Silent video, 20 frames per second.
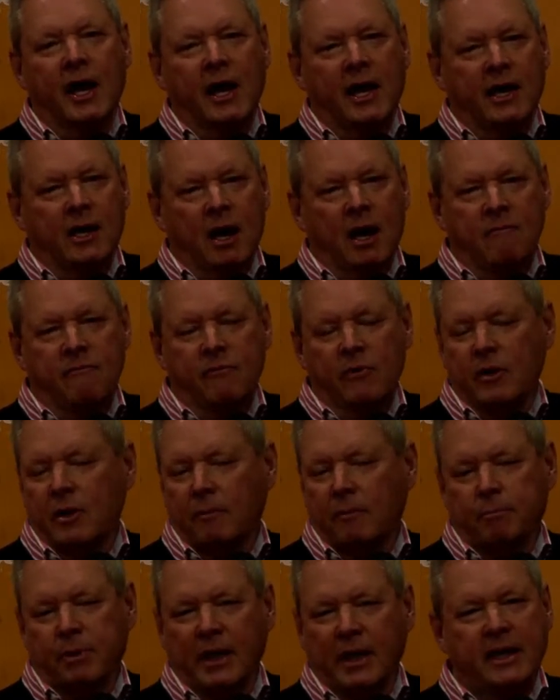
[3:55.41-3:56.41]
And I'm
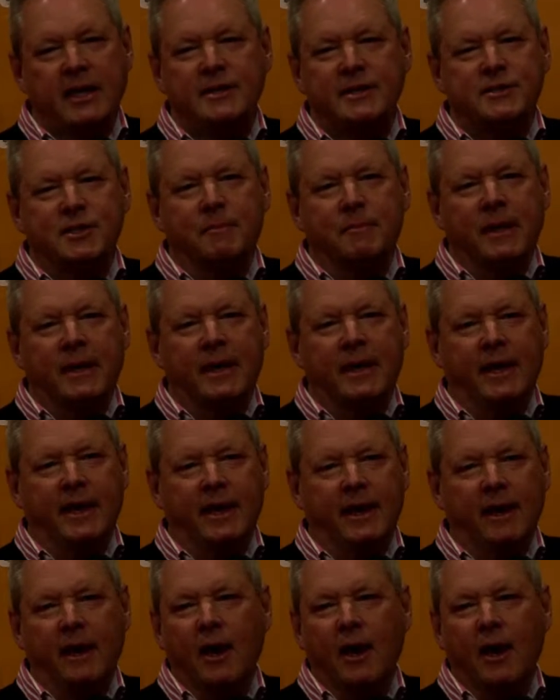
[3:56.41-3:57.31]
very pleased to be here.